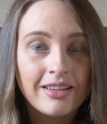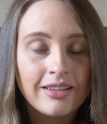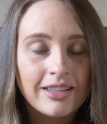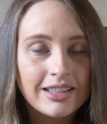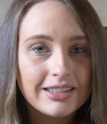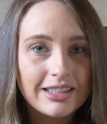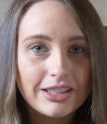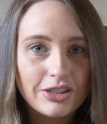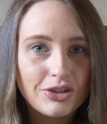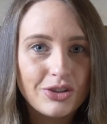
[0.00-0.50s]

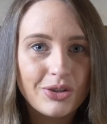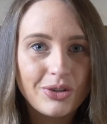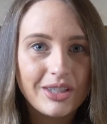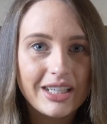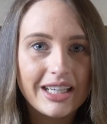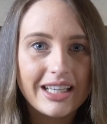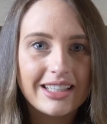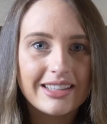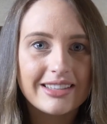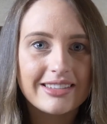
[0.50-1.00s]
That's in 2
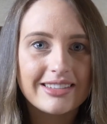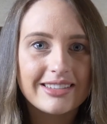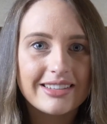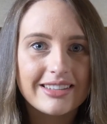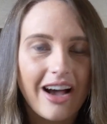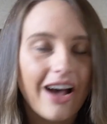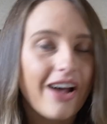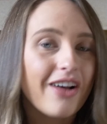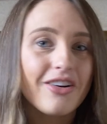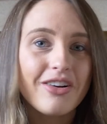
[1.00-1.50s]
years.
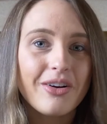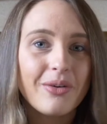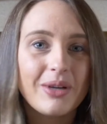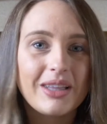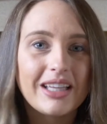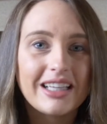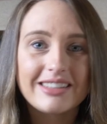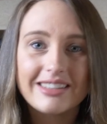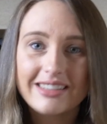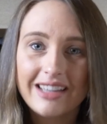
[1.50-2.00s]
I don't know
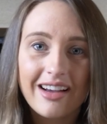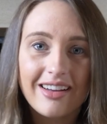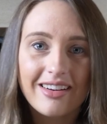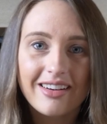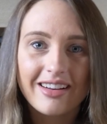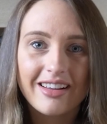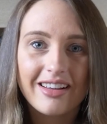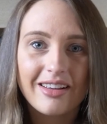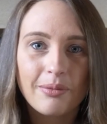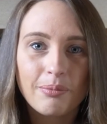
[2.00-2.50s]
when they
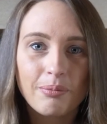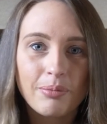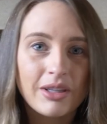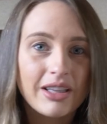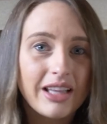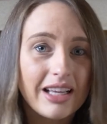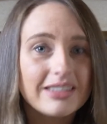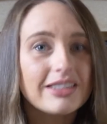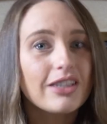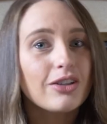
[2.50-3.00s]
started it,
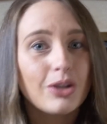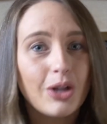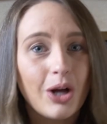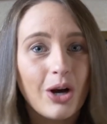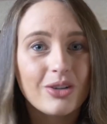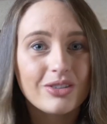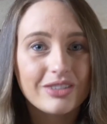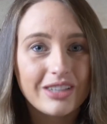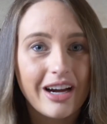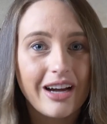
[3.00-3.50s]
but that's a
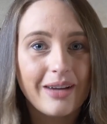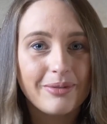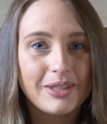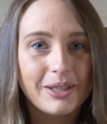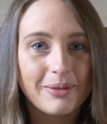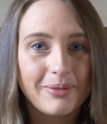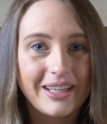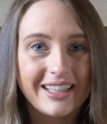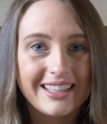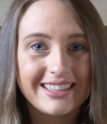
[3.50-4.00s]
long time
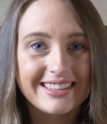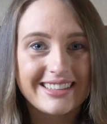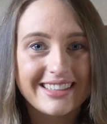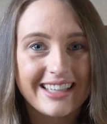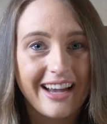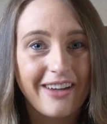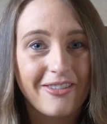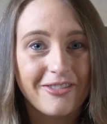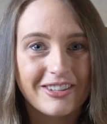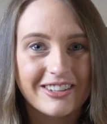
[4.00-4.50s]
to be in
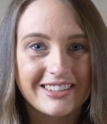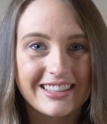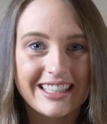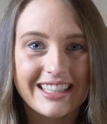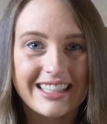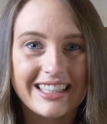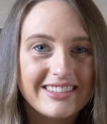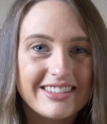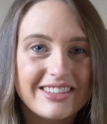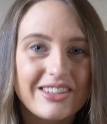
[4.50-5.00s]

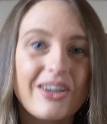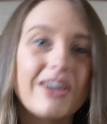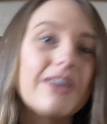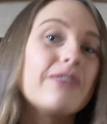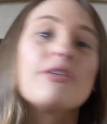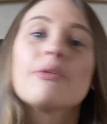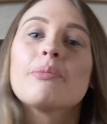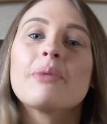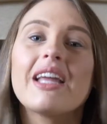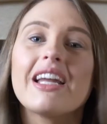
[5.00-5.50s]
scaffolding. So
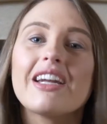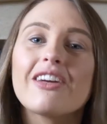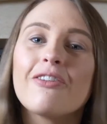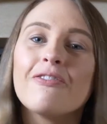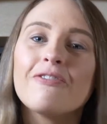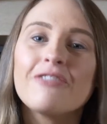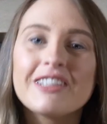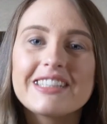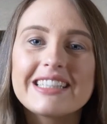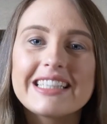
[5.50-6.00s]
if you're planning
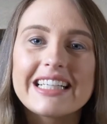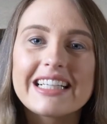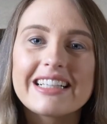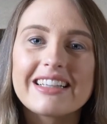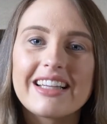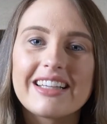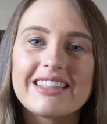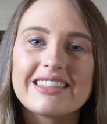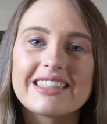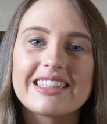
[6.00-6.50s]
on visiting
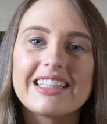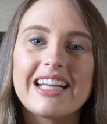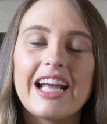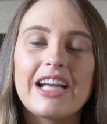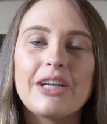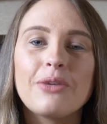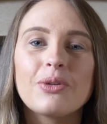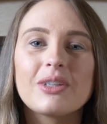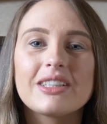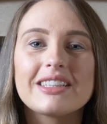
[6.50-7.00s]
London
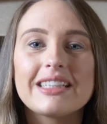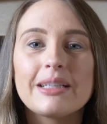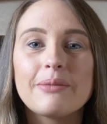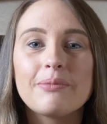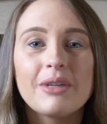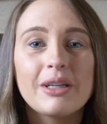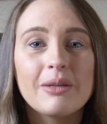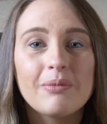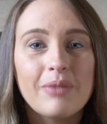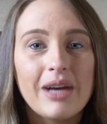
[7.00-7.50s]
and you want to see
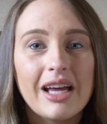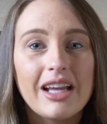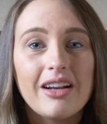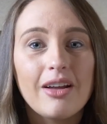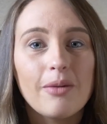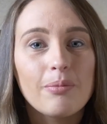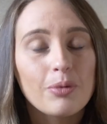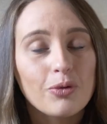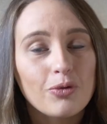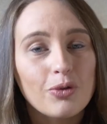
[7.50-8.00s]
Big
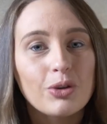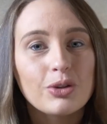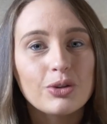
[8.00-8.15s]
Ben before